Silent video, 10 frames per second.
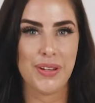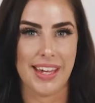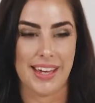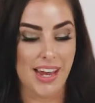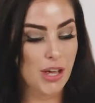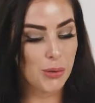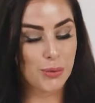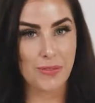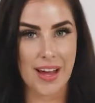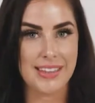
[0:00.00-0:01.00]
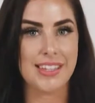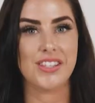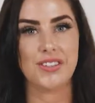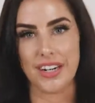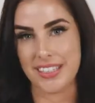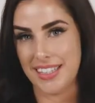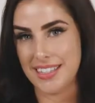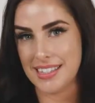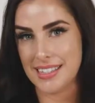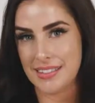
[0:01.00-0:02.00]
your kit, you will find the
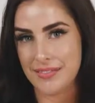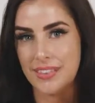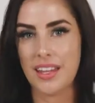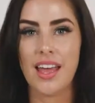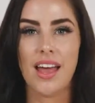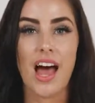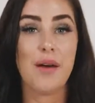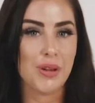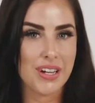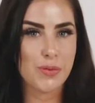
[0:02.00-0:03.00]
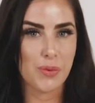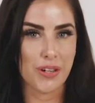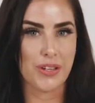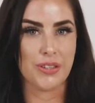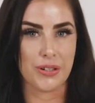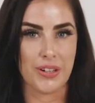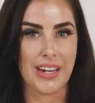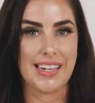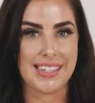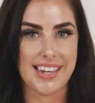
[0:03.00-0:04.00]
instructions. I'm going to walk you through
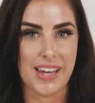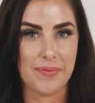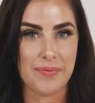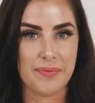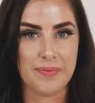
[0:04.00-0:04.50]
each step.